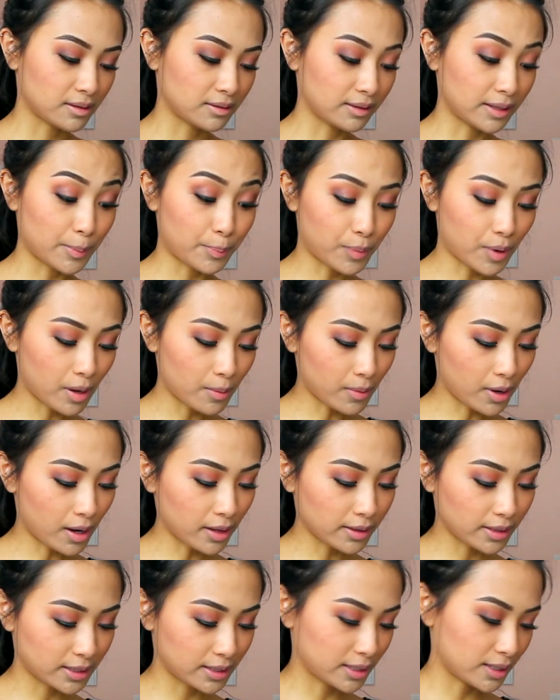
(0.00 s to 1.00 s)
lip balm
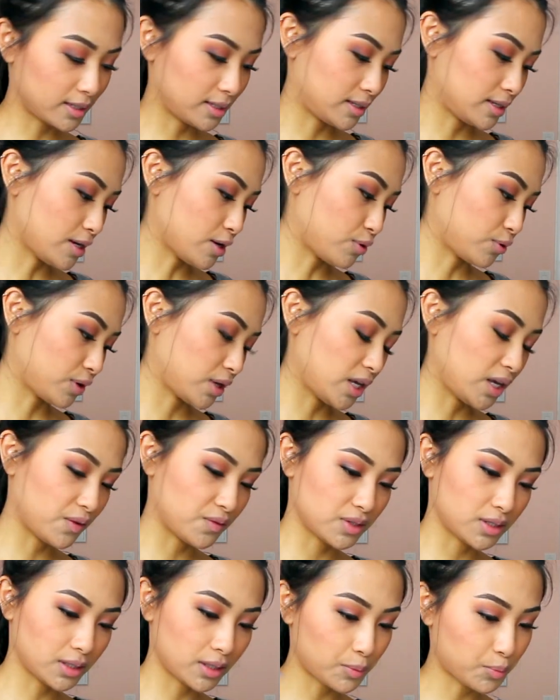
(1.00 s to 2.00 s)
on. This is the
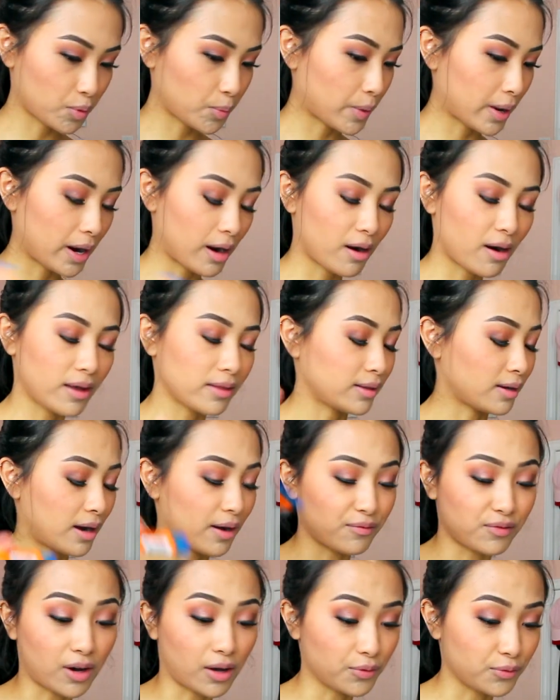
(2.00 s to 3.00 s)
O'Keefe's lip repair.
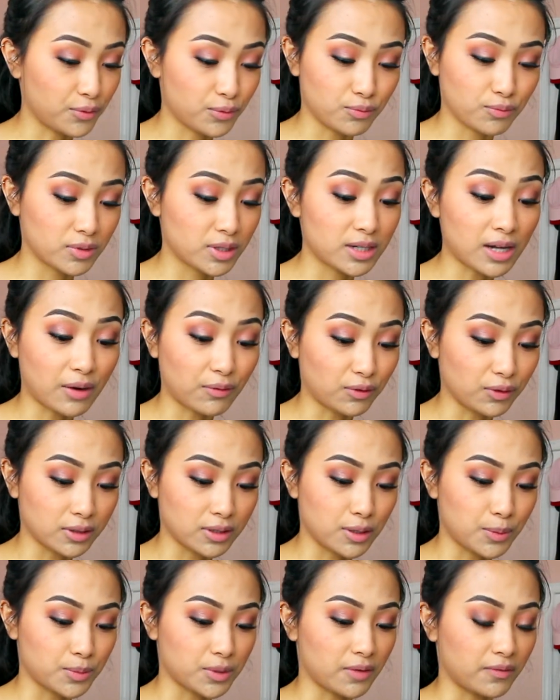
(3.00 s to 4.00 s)
I've gone through several
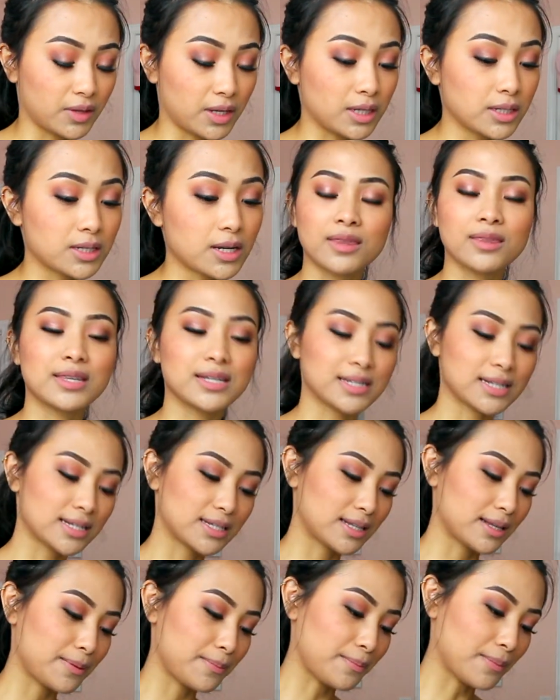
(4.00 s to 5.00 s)
tubes of these. This
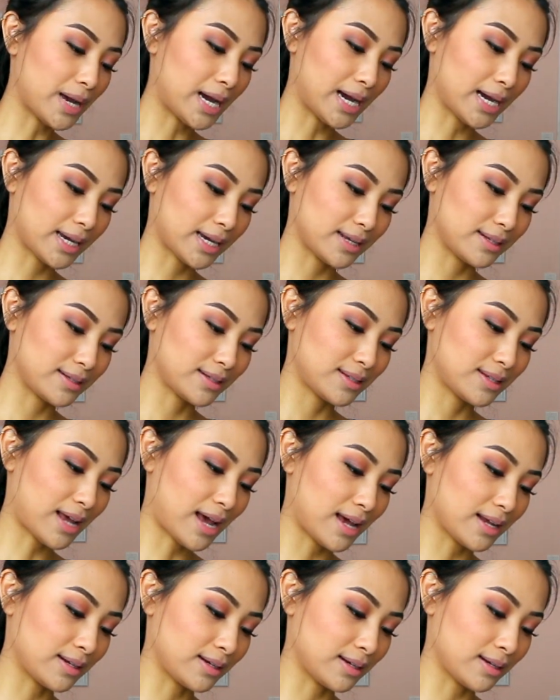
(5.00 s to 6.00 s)
is the MAC
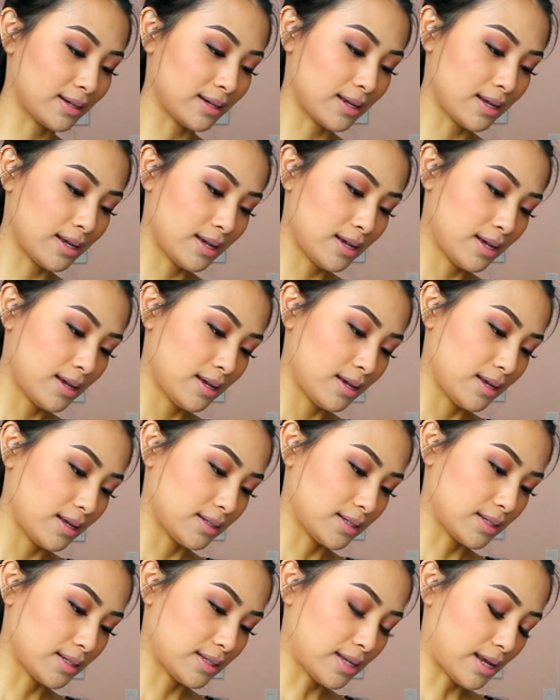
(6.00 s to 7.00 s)
satin,
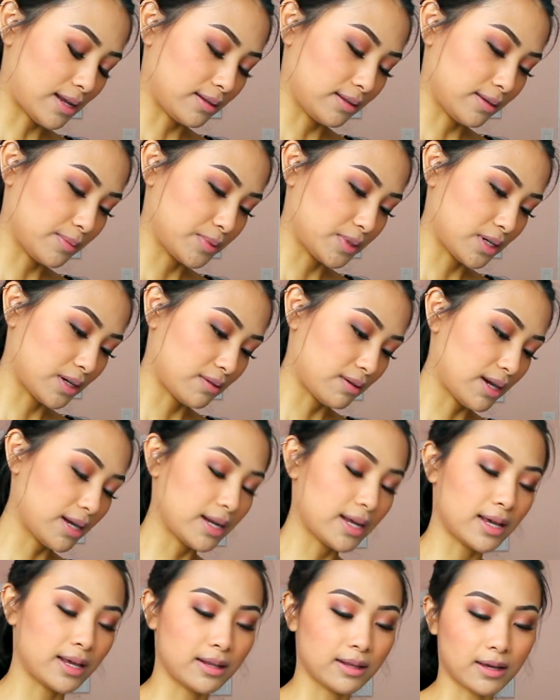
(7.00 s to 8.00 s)
it's a satin lipstick, right,
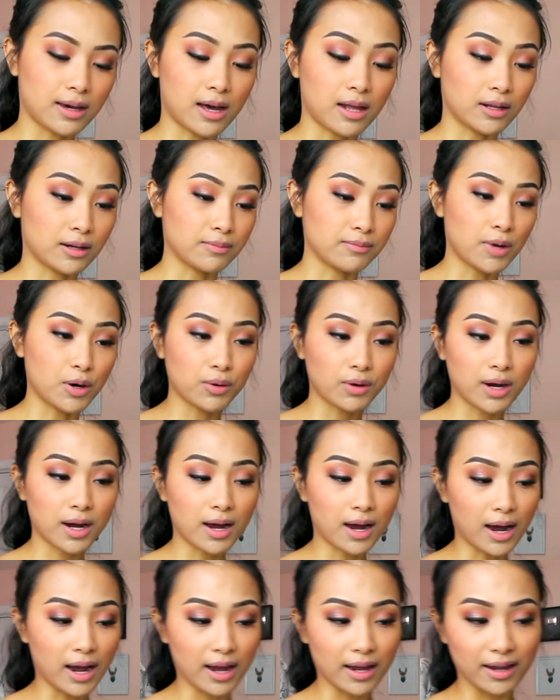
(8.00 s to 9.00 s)
in the color
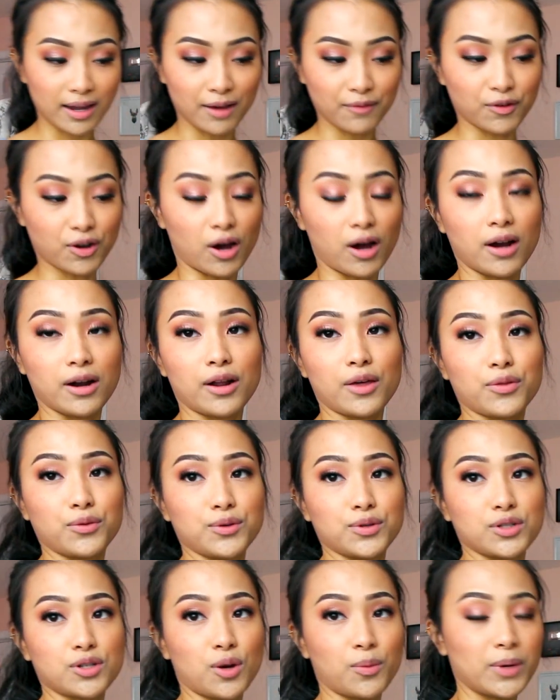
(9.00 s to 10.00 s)
Mocha. I have gone
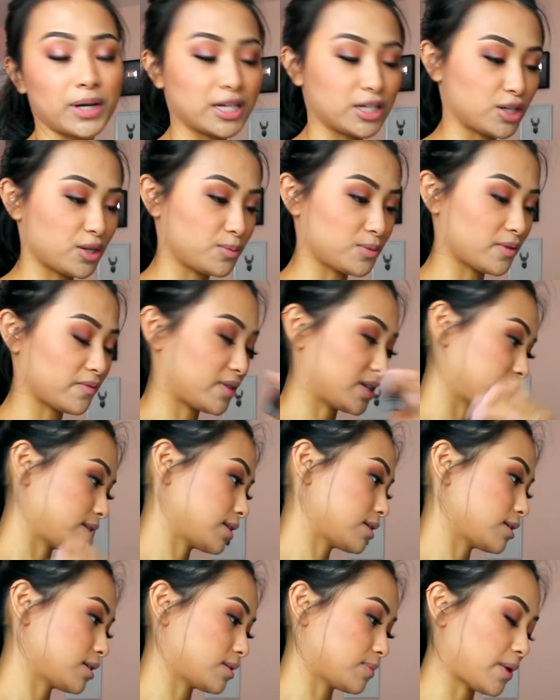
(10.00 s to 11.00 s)
through so many tubes of this.
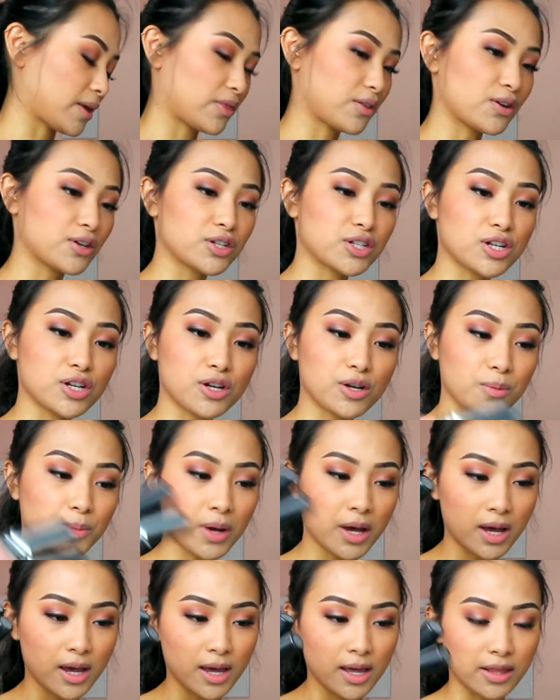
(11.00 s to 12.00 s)
This is my third tube.
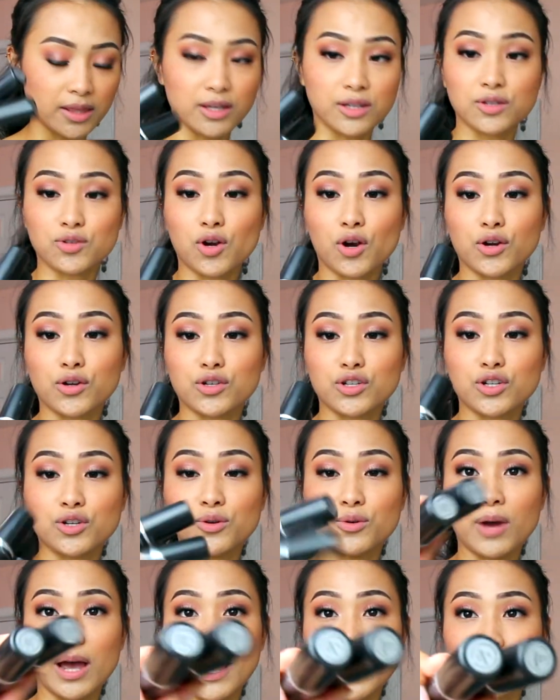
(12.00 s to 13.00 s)
These are
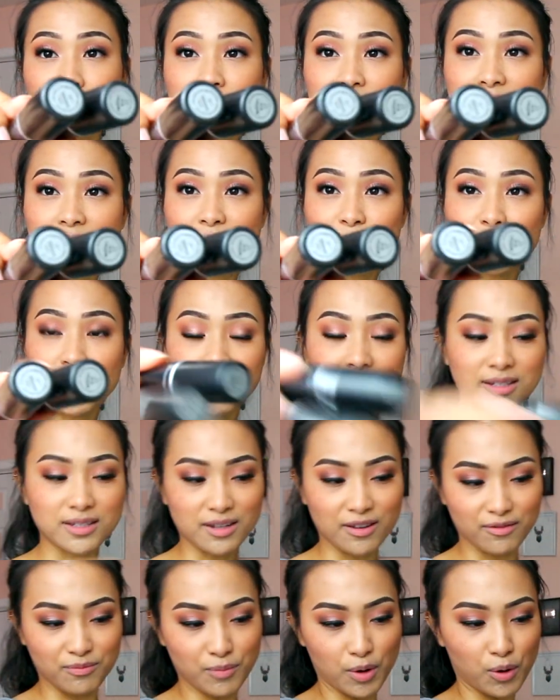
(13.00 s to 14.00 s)
two empty ones
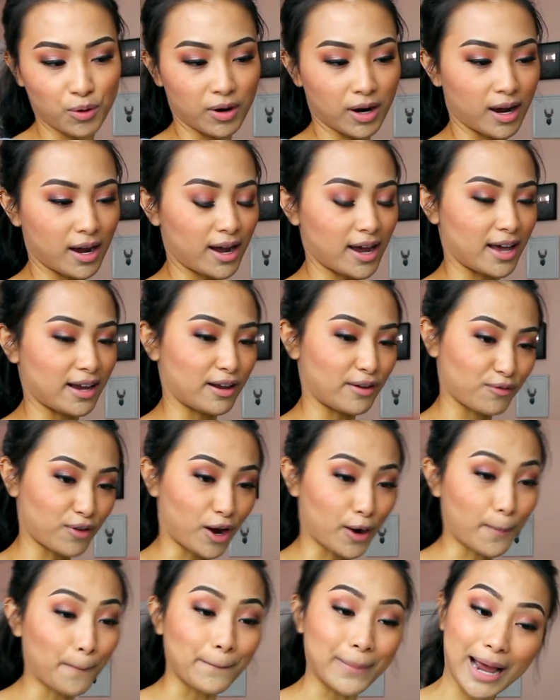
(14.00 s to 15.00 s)
of Mocha, and I've
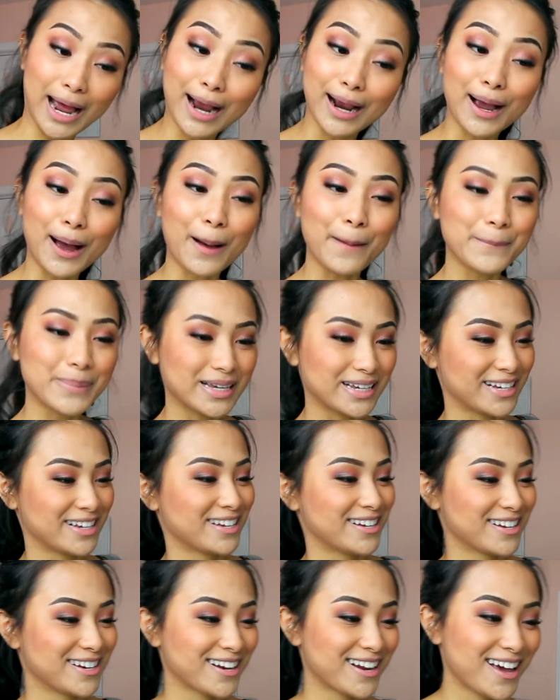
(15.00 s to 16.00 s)
got a backup
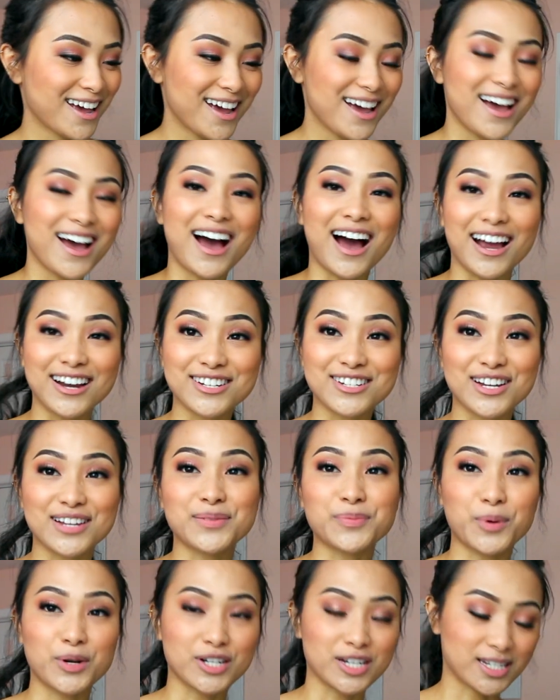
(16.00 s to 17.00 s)
in, I
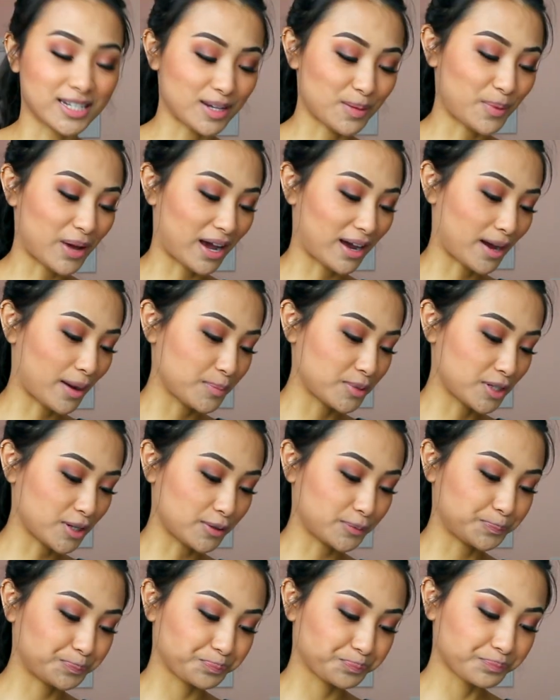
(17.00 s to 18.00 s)
just purchased a backup,
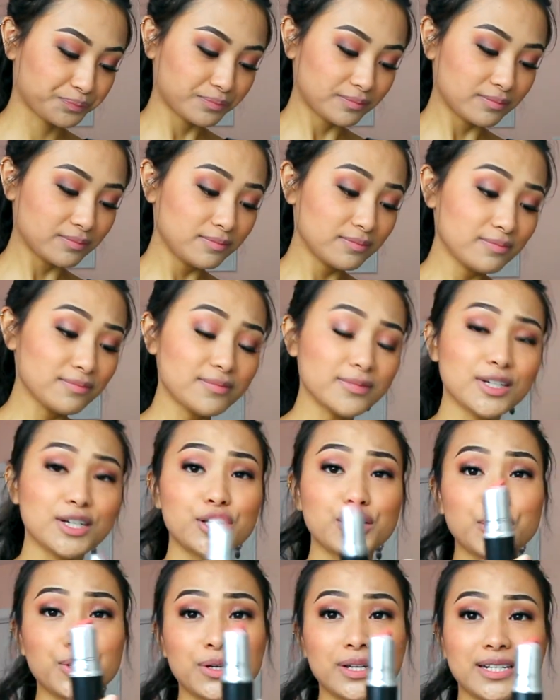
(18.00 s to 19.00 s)
so
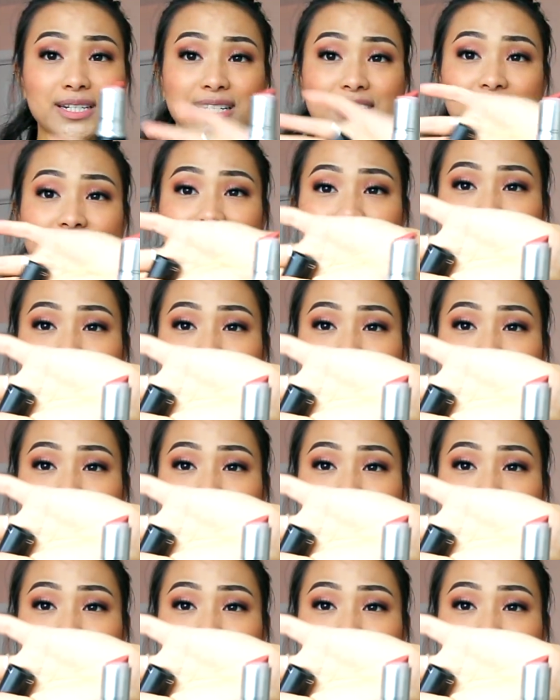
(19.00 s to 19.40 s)
you can see